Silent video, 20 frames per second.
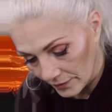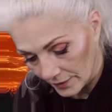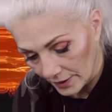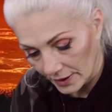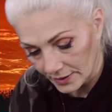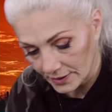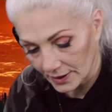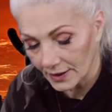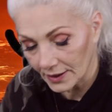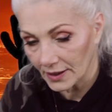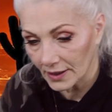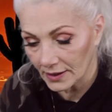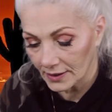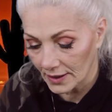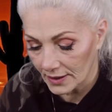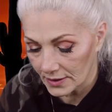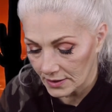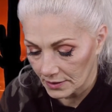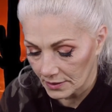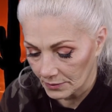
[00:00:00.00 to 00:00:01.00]
Because I think
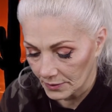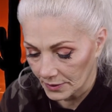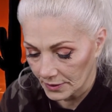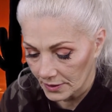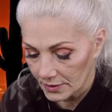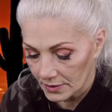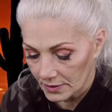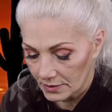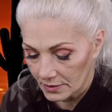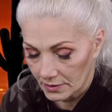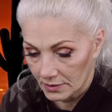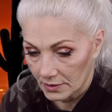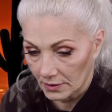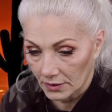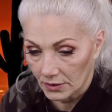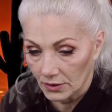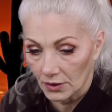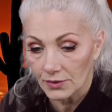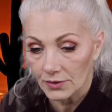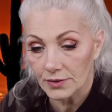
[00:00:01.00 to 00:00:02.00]
that's the one that's the
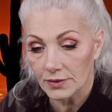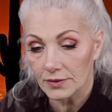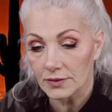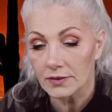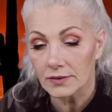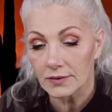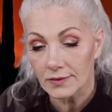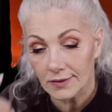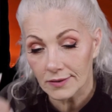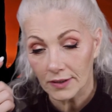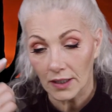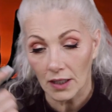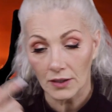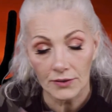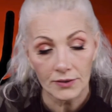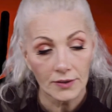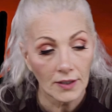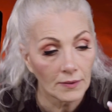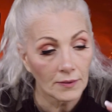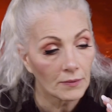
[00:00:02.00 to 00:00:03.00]
closest color
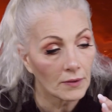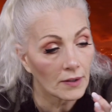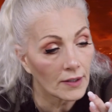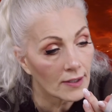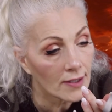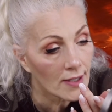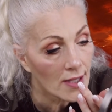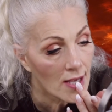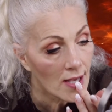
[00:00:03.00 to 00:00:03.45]
I want.